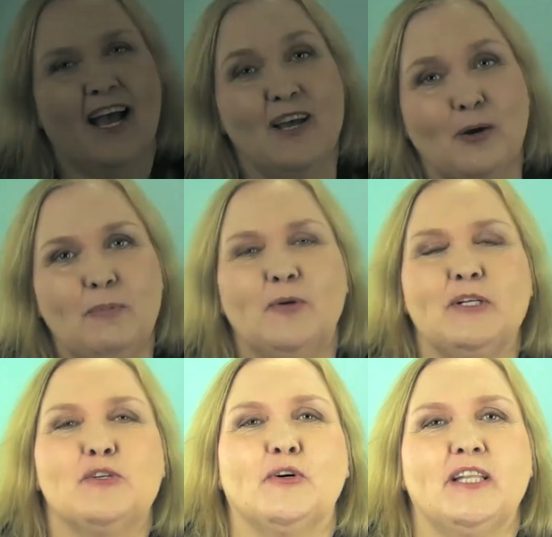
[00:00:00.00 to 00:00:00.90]
I hope you
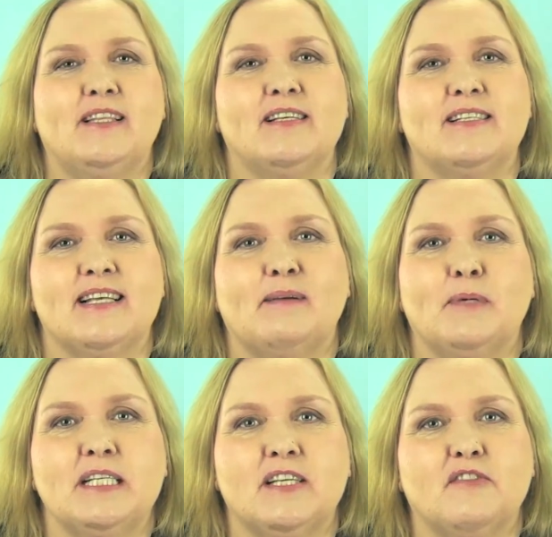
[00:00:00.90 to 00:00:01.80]
enjoyed this
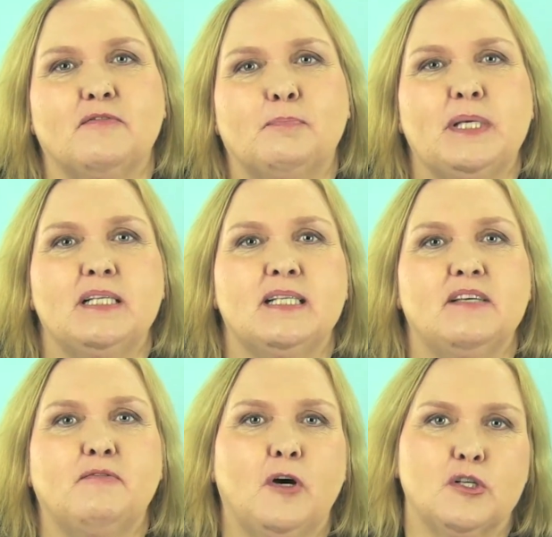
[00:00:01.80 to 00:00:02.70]
segment of
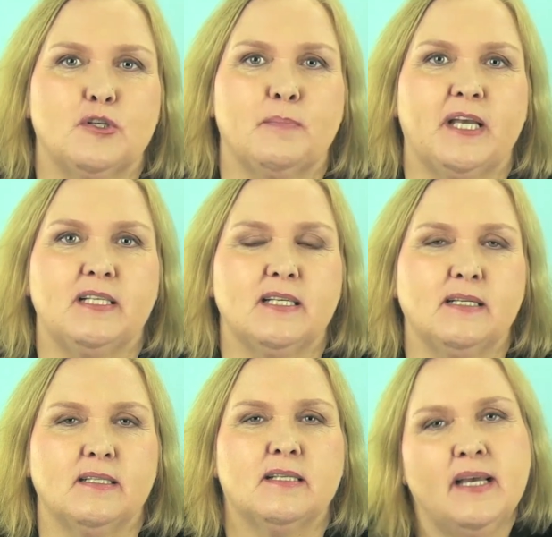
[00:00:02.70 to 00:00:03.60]
BC Foster
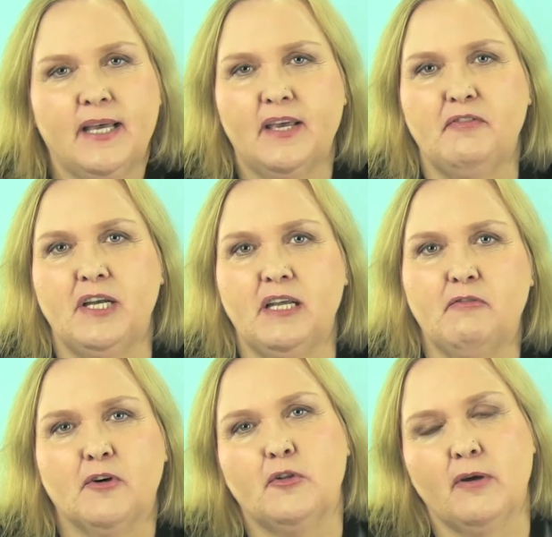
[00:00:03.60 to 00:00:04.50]
Basics. If you need
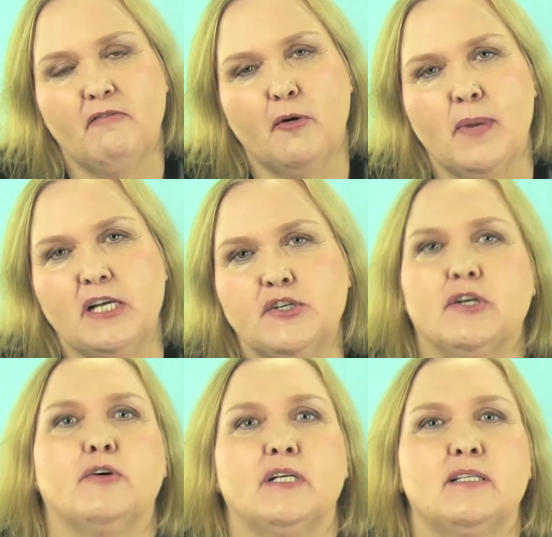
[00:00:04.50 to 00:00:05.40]
further
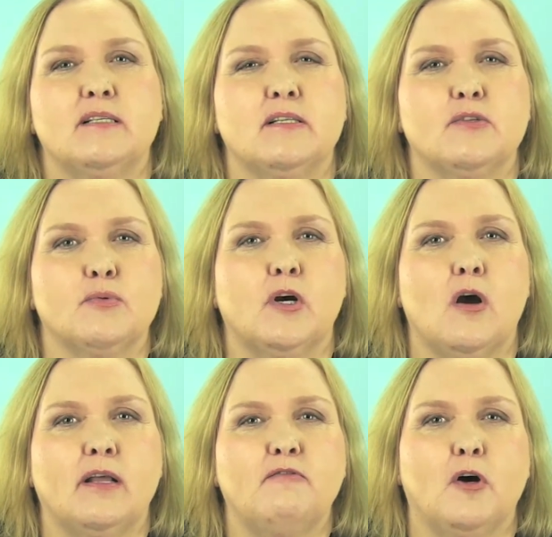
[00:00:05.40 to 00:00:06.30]
information or assistance
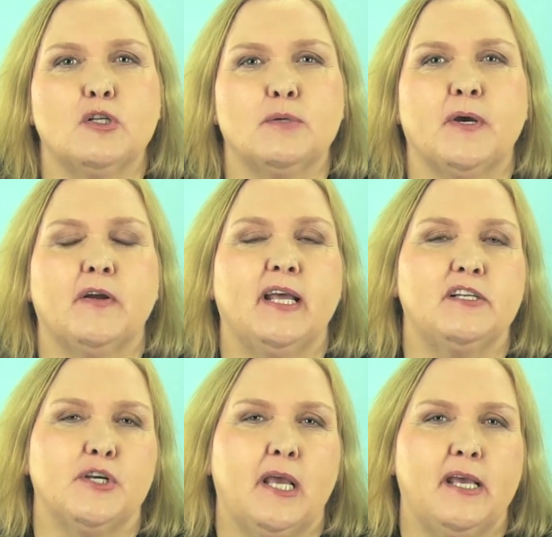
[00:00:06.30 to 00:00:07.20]
regarding foster parent
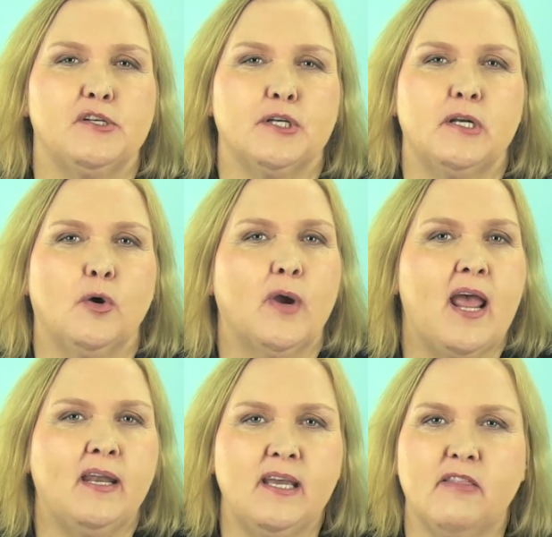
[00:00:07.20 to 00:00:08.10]
education or
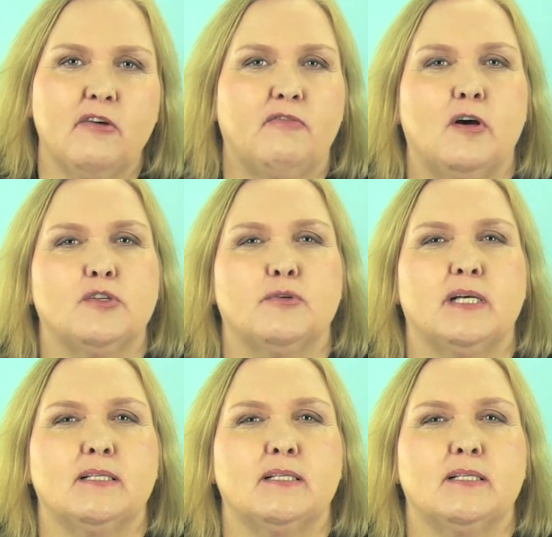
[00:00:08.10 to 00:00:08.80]
any other fostering